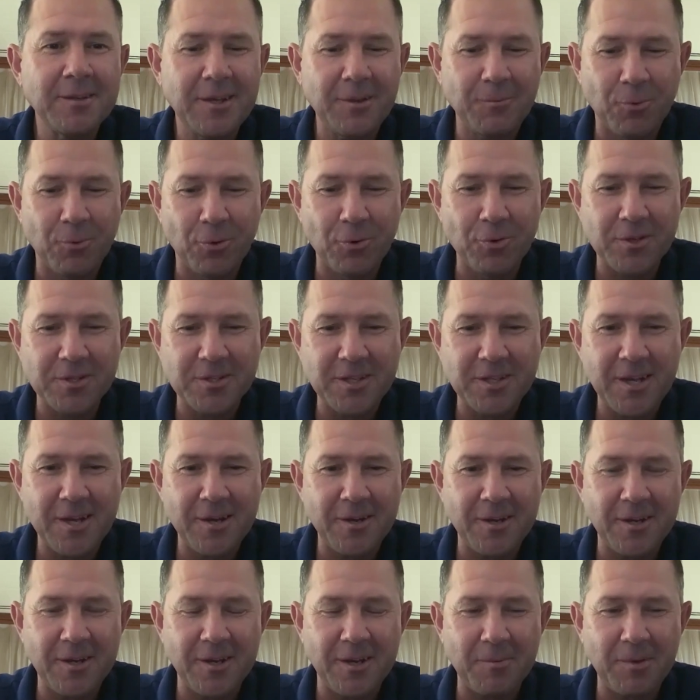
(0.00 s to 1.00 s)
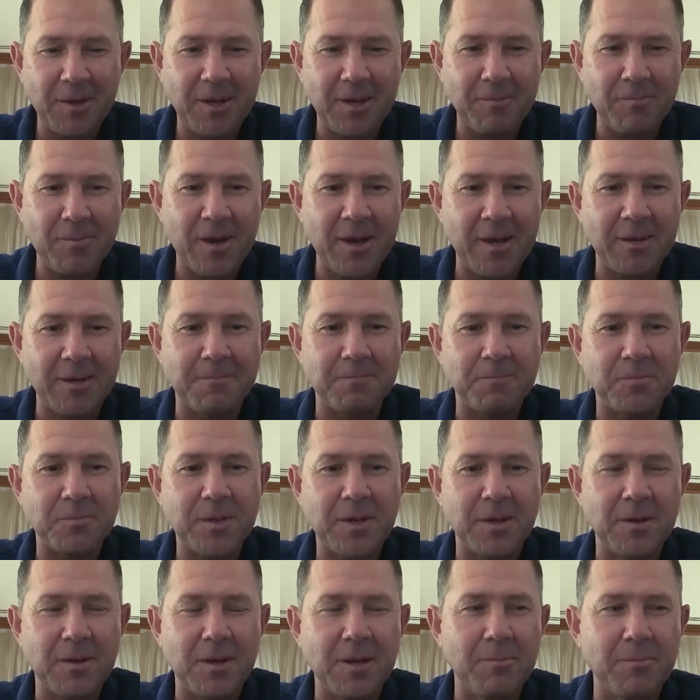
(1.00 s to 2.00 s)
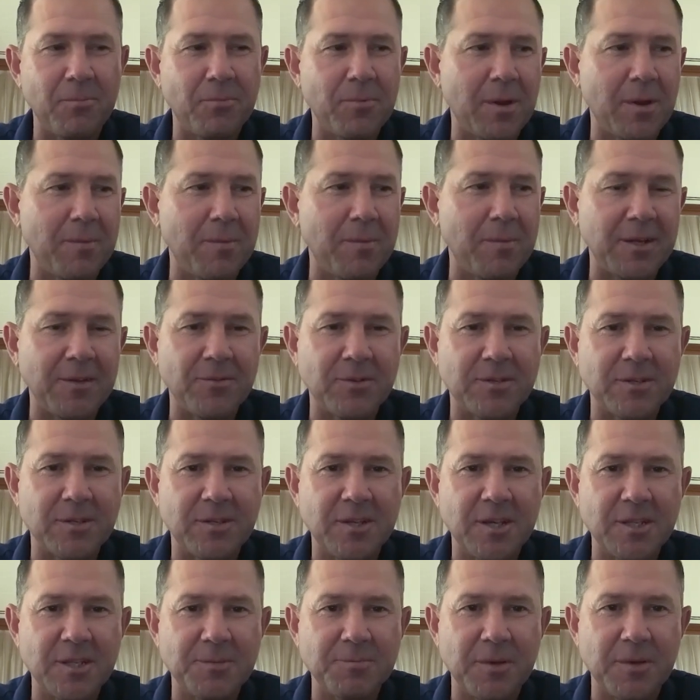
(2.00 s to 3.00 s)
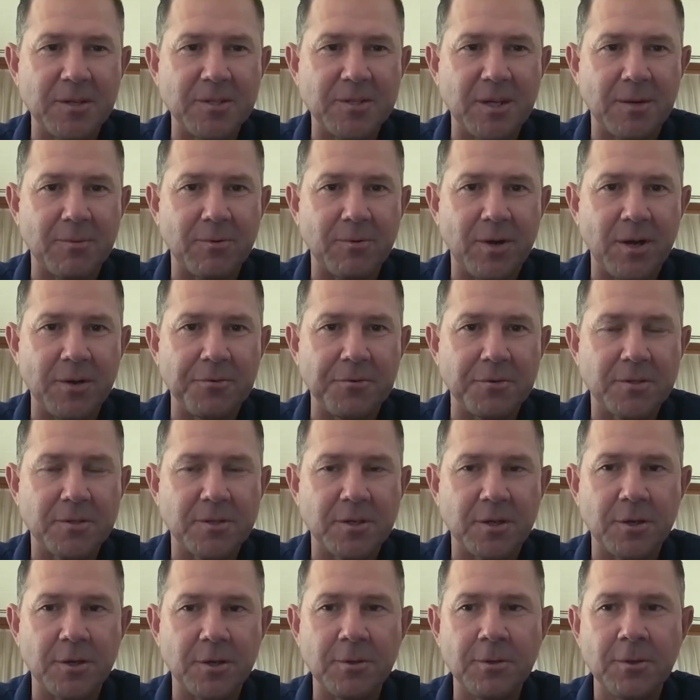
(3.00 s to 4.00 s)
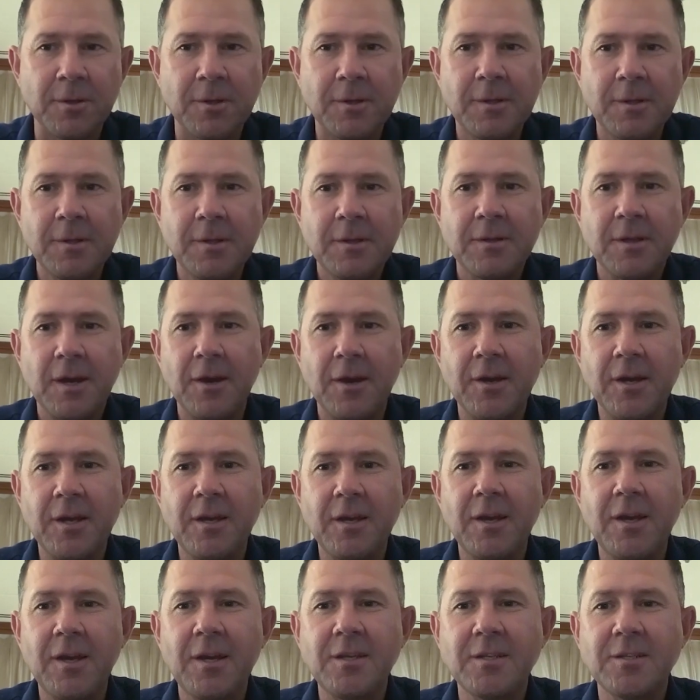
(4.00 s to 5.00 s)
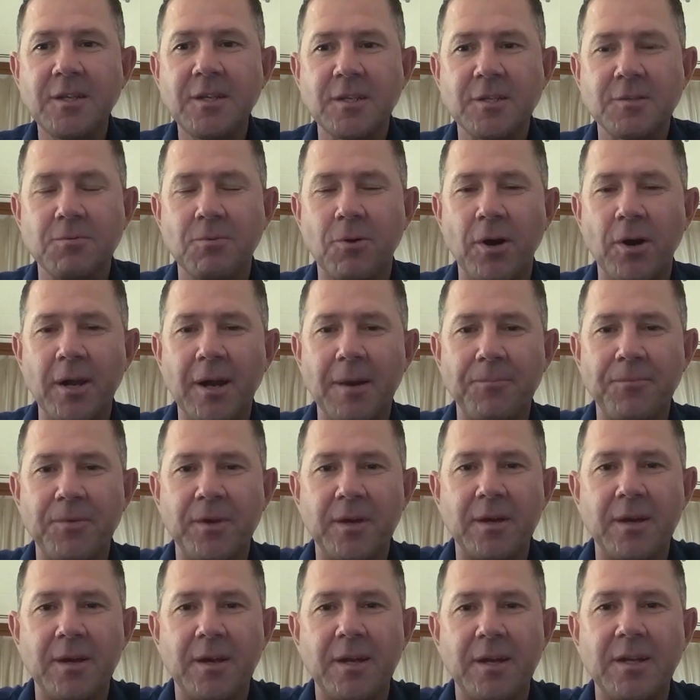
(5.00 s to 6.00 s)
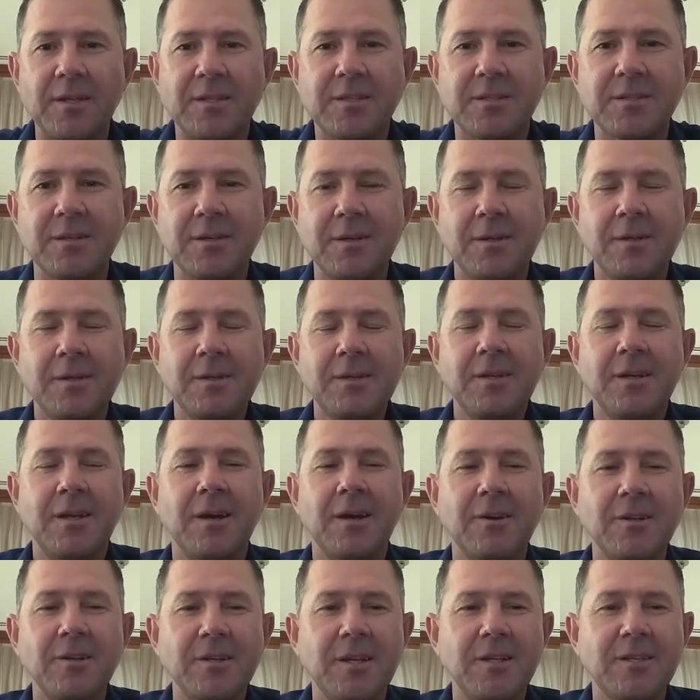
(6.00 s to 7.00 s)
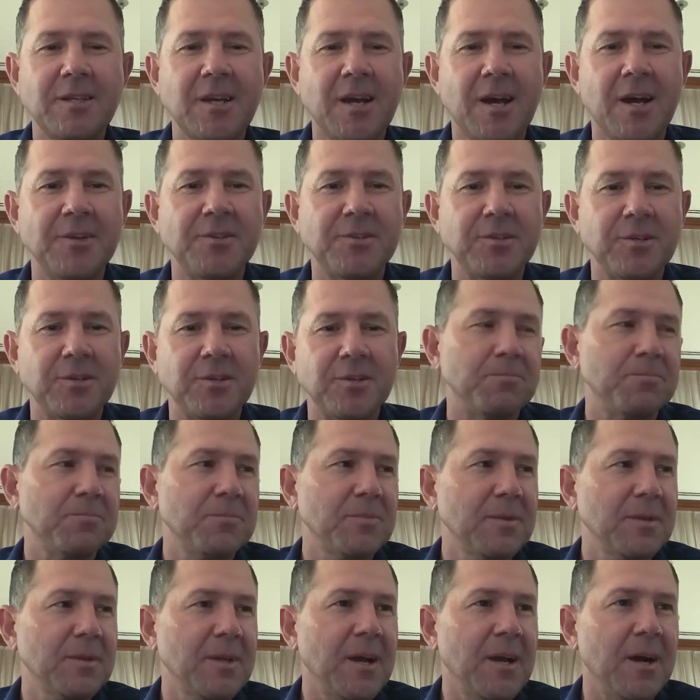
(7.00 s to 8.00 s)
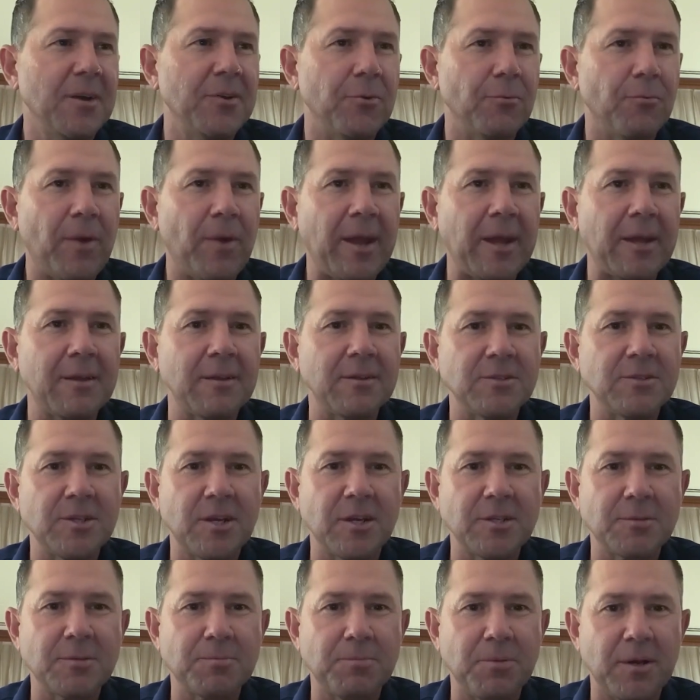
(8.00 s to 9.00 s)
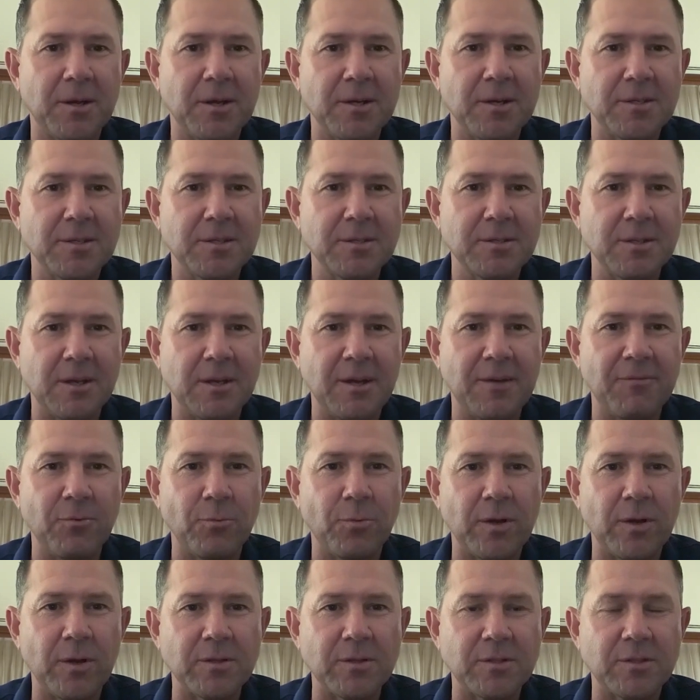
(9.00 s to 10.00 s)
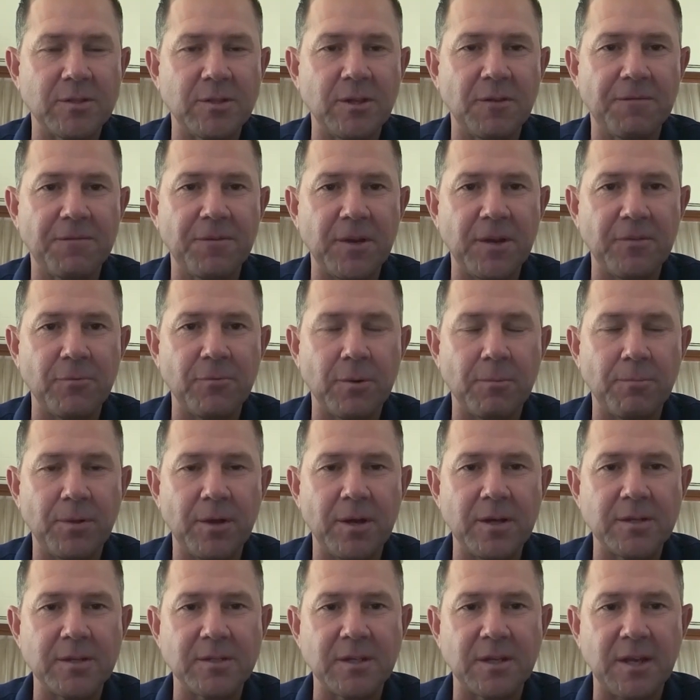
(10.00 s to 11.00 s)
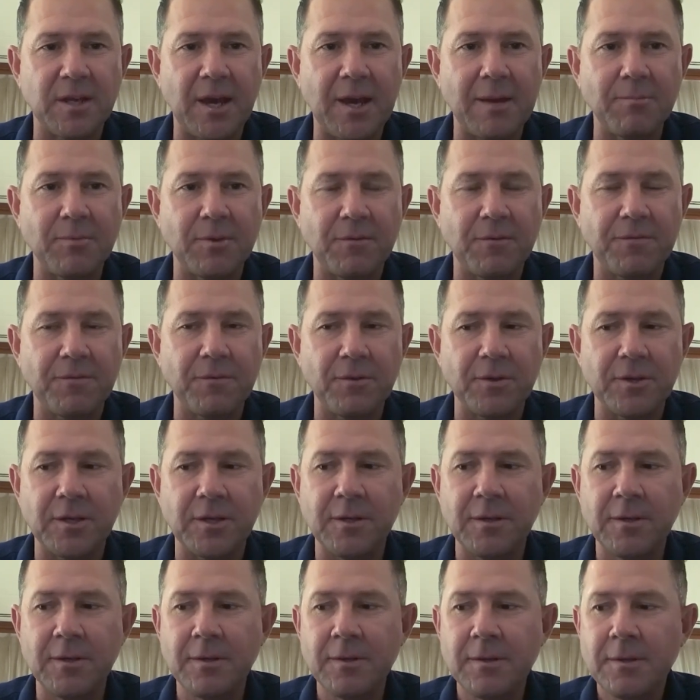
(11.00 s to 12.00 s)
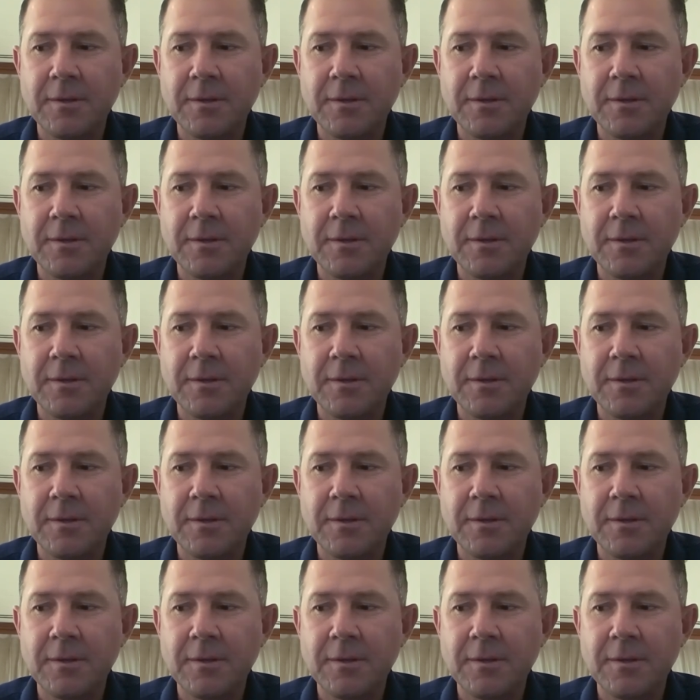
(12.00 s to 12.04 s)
He wore us down, and he made a magnificent Test match double hundred. So no, he sits right up there, and it's hard to rank and judge players. Everyone's different. Everyone plays the game differently.